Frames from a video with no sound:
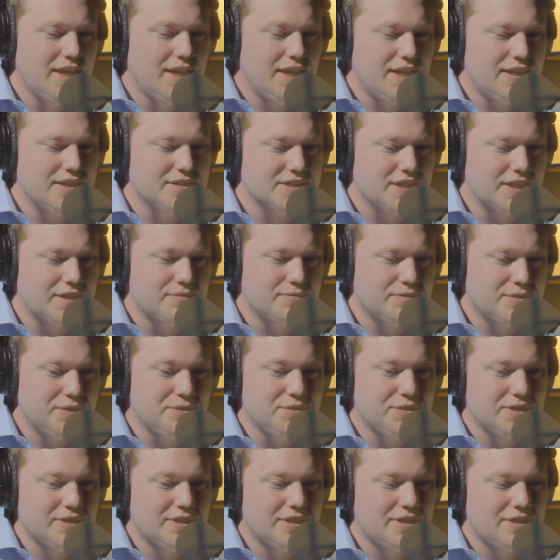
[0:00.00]
And it's like, well, you
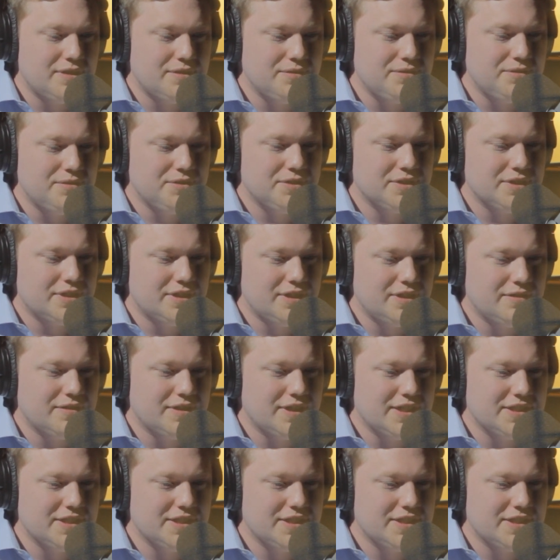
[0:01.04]
should have known.